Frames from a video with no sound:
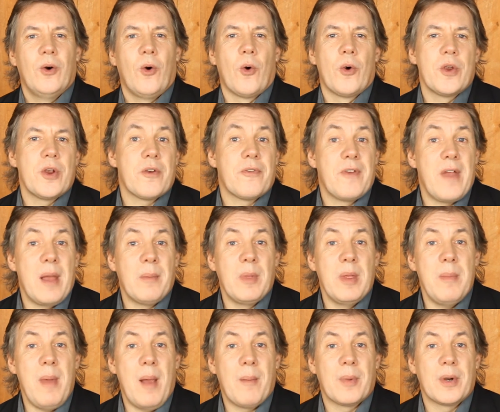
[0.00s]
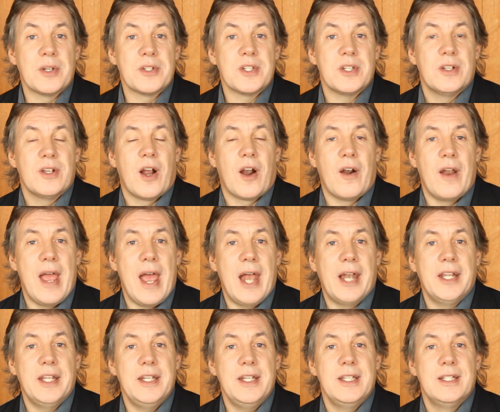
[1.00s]
or your family members are
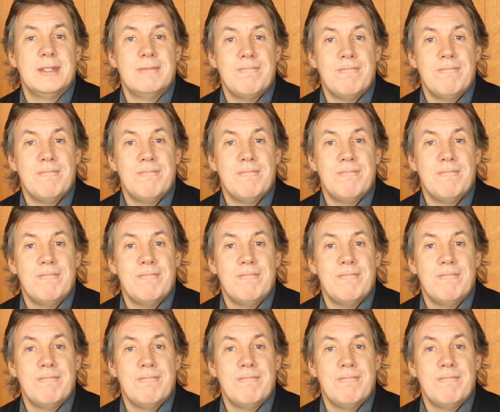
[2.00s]
headed